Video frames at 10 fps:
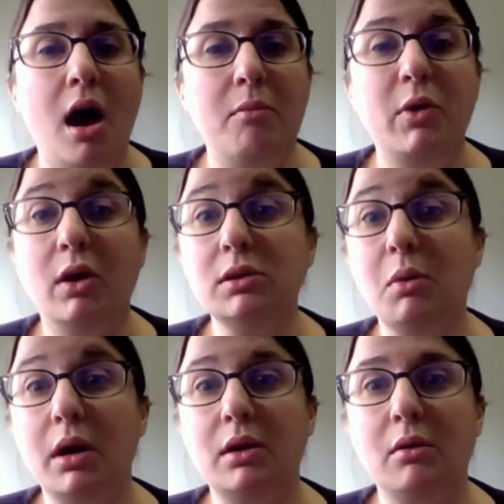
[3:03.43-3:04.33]
Um, we
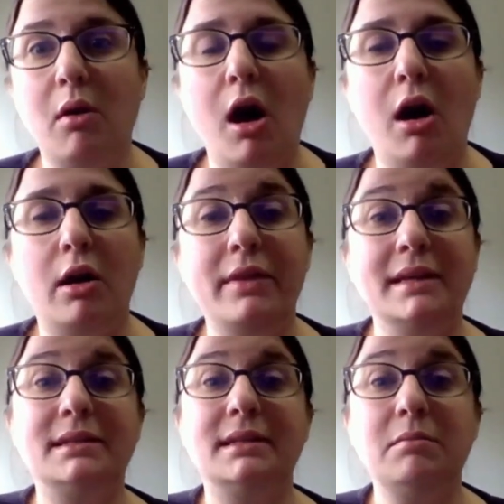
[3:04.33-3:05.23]
also want to know, are
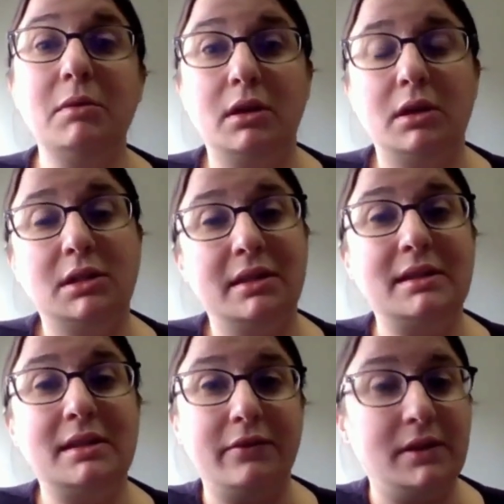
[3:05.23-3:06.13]
they similar
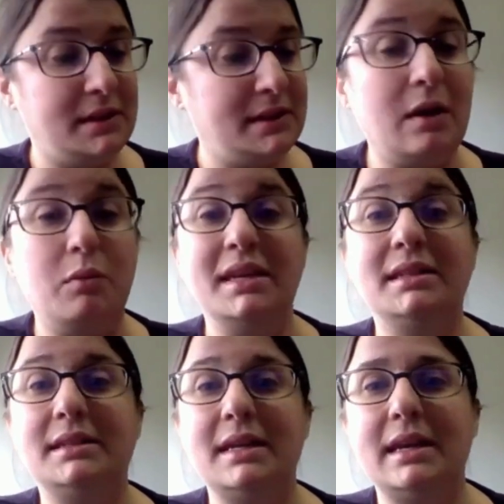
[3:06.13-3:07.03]
to the differences that
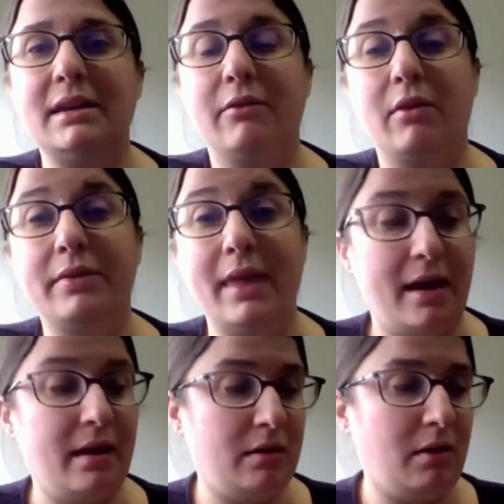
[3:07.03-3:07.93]
we see
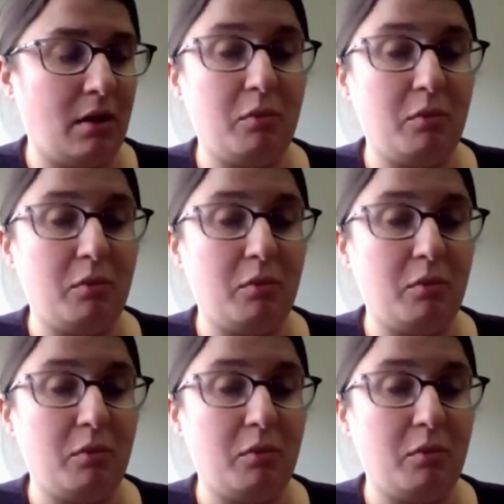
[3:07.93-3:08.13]
that